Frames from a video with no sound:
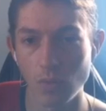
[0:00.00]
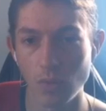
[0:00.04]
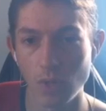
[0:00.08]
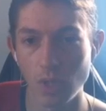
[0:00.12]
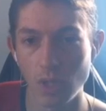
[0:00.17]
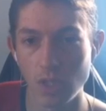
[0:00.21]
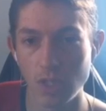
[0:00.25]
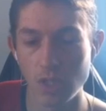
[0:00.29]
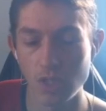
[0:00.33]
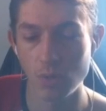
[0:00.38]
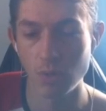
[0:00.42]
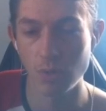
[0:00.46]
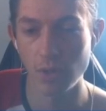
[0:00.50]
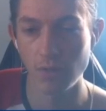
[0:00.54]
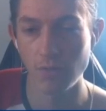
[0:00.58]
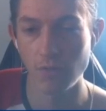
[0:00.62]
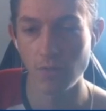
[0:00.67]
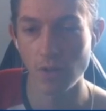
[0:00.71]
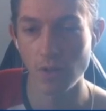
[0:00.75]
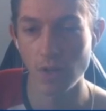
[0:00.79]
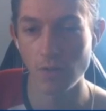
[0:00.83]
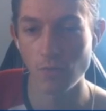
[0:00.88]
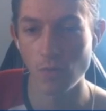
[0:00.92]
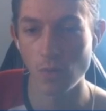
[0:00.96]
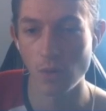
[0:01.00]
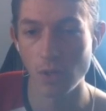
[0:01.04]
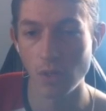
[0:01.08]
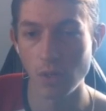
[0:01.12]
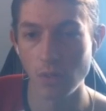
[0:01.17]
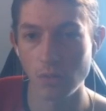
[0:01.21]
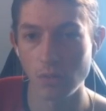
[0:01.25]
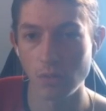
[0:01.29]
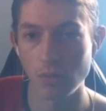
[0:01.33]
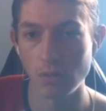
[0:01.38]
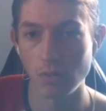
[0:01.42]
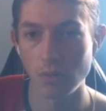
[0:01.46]
It's 25, right?
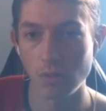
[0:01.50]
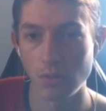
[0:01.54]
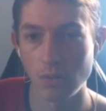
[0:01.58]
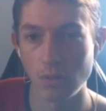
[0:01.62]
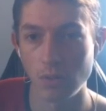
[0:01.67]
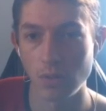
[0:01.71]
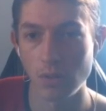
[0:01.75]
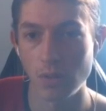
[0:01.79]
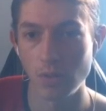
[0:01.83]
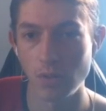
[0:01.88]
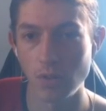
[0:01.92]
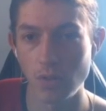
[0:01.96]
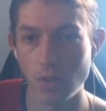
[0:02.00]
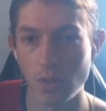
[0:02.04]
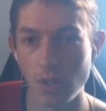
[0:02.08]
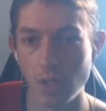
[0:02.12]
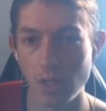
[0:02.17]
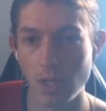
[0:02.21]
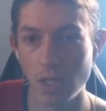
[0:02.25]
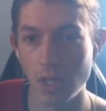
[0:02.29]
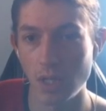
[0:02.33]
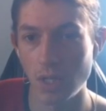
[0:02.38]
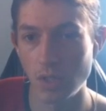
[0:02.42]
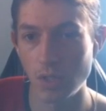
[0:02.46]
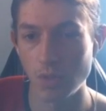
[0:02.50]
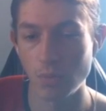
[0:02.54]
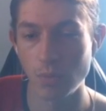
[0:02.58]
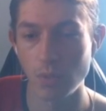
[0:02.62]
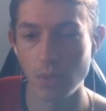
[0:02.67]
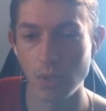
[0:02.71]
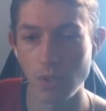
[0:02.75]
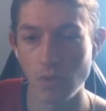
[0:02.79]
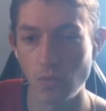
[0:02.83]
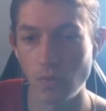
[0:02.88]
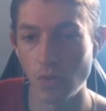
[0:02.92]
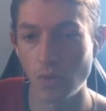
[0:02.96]
38,
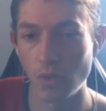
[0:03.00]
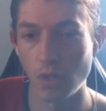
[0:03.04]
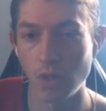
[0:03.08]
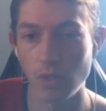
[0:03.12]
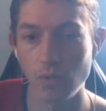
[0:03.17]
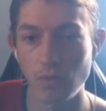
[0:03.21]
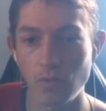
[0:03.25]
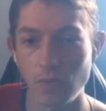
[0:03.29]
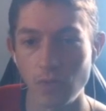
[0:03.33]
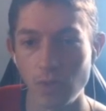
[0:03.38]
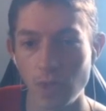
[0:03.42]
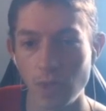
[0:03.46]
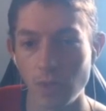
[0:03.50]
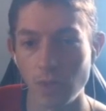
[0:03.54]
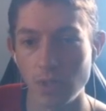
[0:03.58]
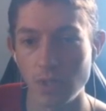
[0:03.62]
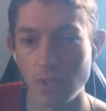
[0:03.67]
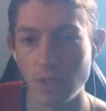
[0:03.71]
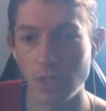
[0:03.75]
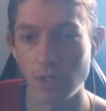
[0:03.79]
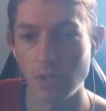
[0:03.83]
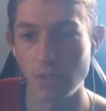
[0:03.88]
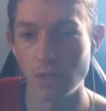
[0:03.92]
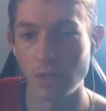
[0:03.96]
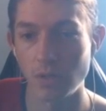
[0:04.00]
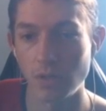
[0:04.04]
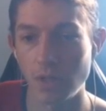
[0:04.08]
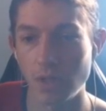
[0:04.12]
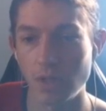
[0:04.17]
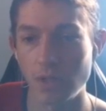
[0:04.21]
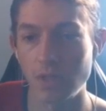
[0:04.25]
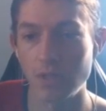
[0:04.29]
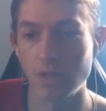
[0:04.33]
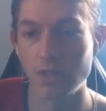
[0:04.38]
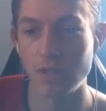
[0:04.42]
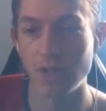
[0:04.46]
25, guaranteed. Okay,
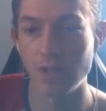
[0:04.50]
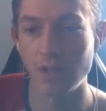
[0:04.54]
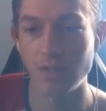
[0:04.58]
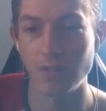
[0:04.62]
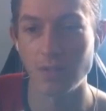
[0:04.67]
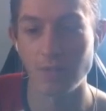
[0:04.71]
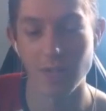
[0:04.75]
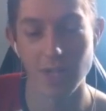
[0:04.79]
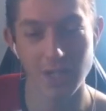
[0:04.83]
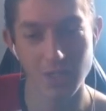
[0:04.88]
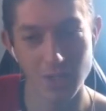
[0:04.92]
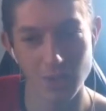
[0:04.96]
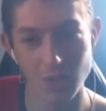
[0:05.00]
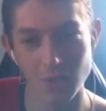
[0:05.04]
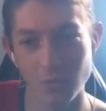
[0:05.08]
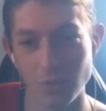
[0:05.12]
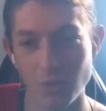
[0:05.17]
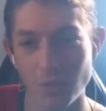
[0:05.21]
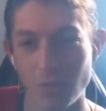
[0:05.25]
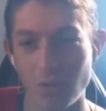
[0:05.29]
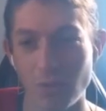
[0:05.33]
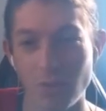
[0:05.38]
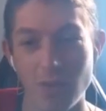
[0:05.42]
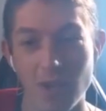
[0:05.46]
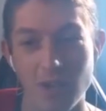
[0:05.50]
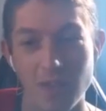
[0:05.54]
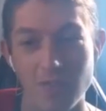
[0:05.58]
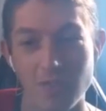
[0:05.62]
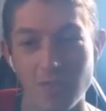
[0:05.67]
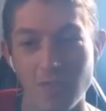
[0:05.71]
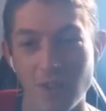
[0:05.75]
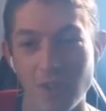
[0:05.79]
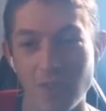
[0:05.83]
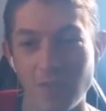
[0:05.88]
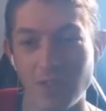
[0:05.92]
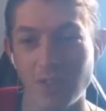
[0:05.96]
just have to make sure I'm doing the math.
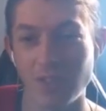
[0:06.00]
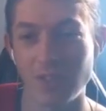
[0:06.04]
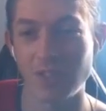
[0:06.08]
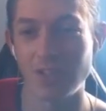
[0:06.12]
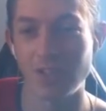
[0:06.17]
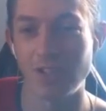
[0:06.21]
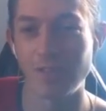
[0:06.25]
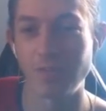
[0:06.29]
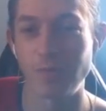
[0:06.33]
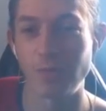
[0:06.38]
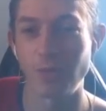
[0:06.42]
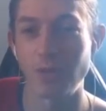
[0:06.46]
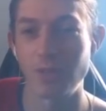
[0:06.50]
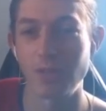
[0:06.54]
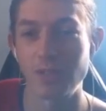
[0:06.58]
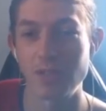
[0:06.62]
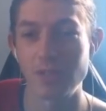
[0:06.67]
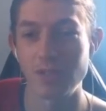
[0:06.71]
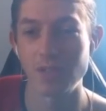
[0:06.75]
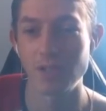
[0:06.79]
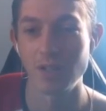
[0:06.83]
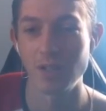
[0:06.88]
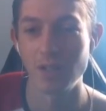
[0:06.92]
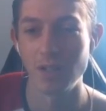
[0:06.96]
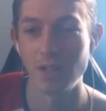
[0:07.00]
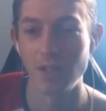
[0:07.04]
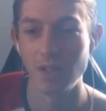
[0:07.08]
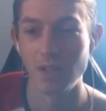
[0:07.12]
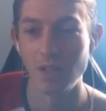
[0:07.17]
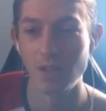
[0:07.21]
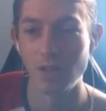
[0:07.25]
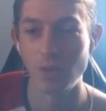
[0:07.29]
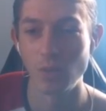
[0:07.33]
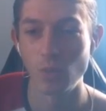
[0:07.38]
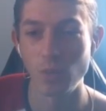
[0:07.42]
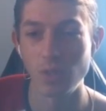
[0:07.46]
500 life points.
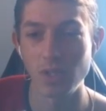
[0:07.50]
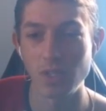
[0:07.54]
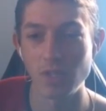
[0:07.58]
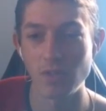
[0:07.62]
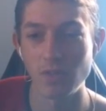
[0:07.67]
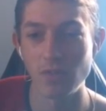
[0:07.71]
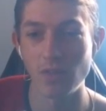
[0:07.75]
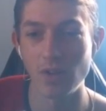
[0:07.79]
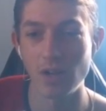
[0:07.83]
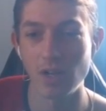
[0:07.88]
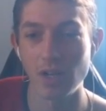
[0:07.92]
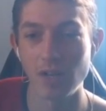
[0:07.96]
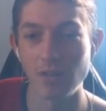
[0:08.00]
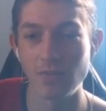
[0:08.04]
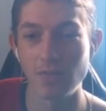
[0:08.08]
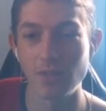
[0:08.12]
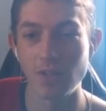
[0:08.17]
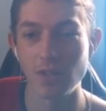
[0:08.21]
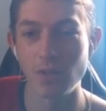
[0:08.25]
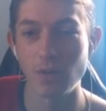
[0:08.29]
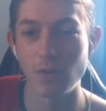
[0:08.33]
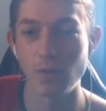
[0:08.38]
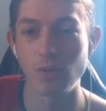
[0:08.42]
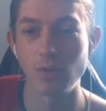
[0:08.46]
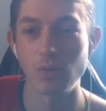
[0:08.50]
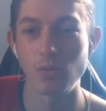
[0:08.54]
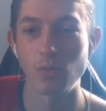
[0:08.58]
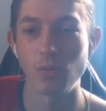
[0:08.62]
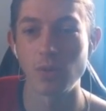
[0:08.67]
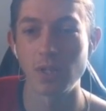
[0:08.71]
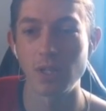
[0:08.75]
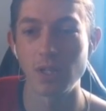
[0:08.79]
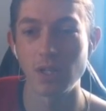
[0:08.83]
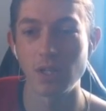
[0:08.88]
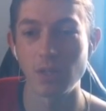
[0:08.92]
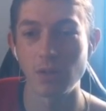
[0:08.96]
We survive though. We
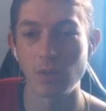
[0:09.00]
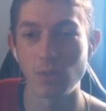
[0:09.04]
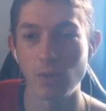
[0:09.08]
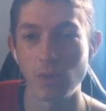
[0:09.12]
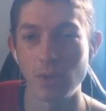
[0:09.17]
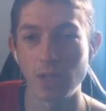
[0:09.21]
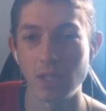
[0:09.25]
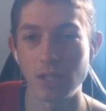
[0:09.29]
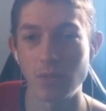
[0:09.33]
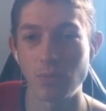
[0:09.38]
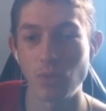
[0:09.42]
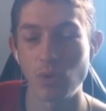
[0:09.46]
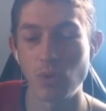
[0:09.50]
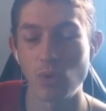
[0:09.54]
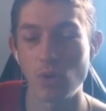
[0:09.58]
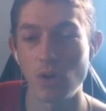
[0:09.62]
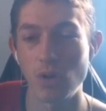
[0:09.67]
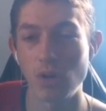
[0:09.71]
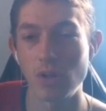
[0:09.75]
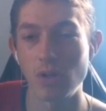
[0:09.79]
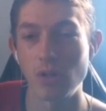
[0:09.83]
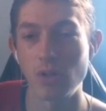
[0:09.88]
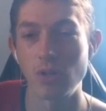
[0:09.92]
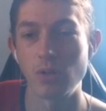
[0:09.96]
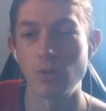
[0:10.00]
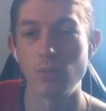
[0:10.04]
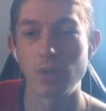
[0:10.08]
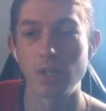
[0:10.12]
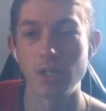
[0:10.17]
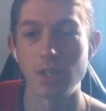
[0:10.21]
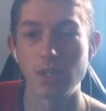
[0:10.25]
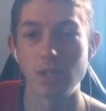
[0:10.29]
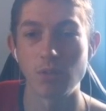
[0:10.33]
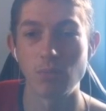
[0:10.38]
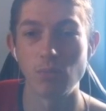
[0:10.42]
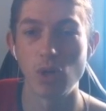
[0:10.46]
get the proc. We
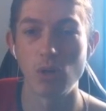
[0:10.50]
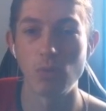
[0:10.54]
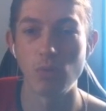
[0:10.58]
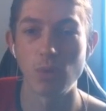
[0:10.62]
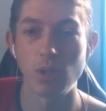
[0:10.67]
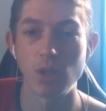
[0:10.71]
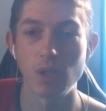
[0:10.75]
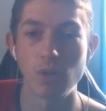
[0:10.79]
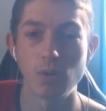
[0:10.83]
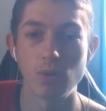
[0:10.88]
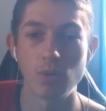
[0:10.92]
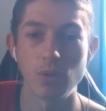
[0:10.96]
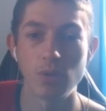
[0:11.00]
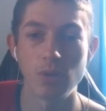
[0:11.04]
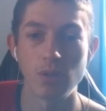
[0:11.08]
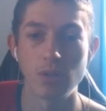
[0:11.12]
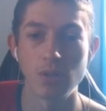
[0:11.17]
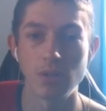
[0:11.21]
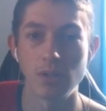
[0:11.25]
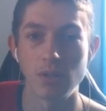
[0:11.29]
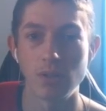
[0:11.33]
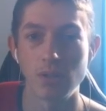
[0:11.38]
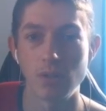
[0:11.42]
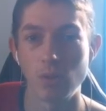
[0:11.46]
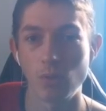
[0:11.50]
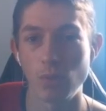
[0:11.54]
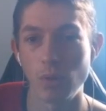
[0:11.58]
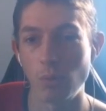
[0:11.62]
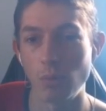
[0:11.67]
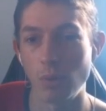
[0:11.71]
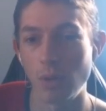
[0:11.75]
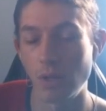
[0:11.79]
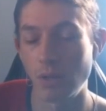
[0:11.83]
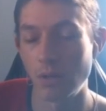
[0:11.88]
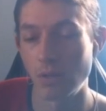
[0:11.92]
get the Murmillo. We win.